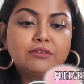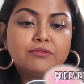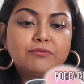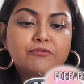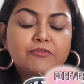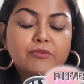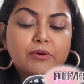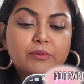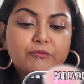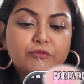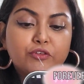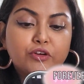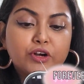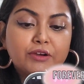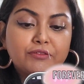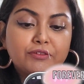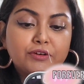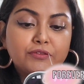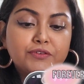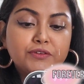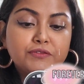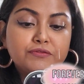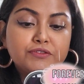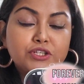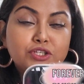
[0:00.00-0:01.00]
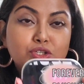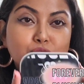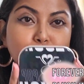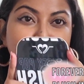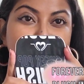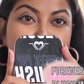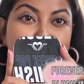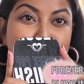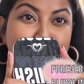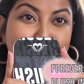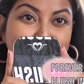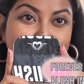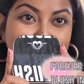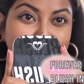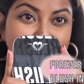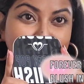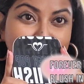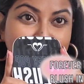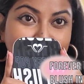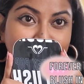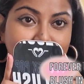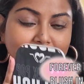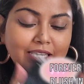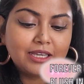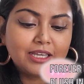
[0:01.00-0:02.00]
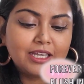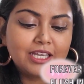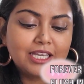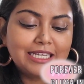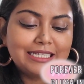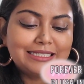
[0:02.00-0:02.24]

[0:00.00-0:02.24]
from Forever 52 in Cherry Cake.